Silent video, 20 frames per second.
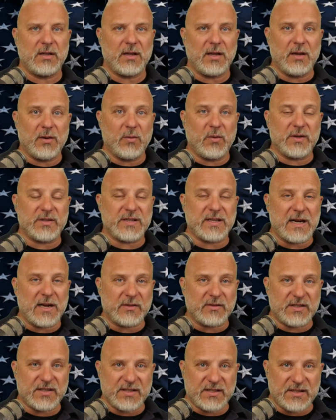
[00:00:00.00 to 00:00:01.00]
It was an
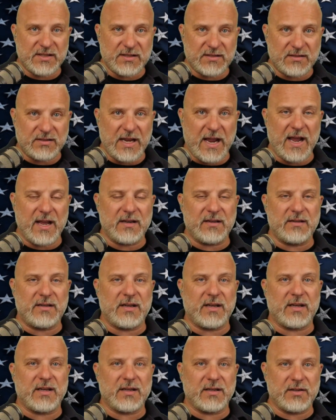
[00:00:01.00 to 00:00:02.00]

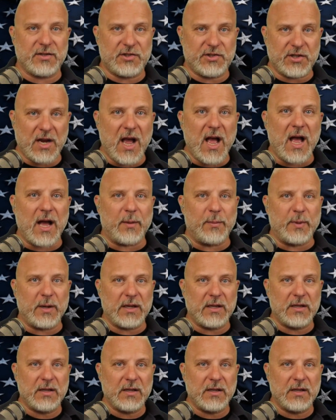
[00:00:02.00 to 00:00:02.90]
outstanding job.